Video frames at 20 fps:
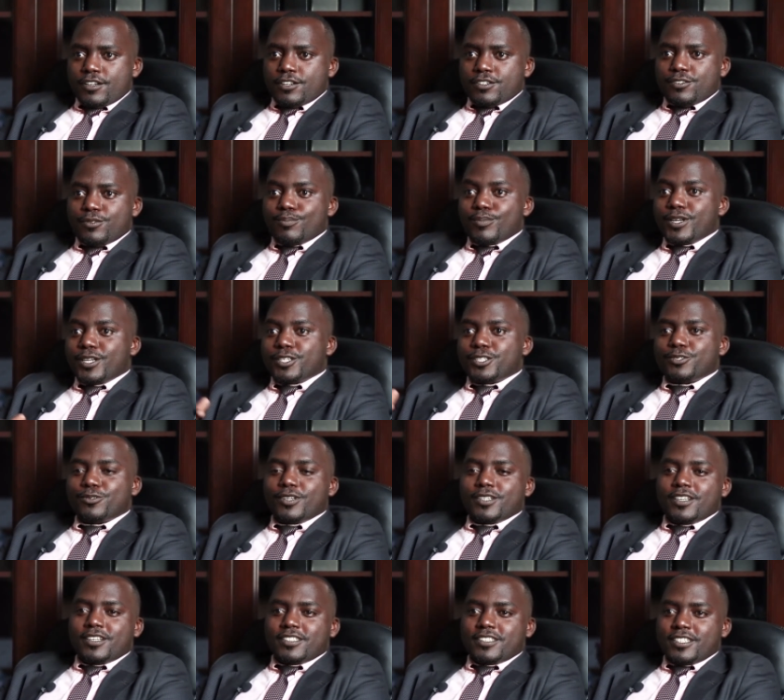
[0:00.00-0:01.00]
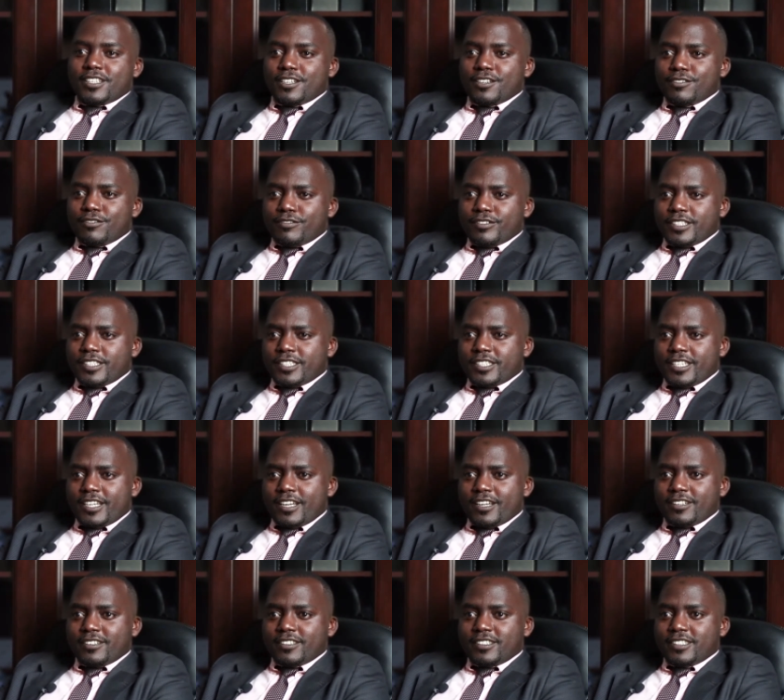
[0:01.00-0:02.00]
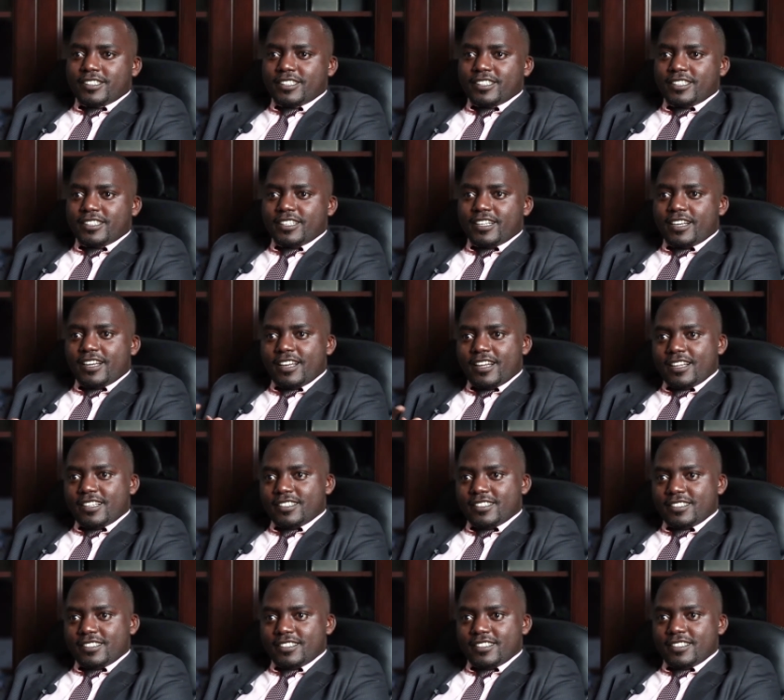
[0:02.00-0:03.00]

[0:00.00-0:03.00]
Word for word: to make sure that every child in class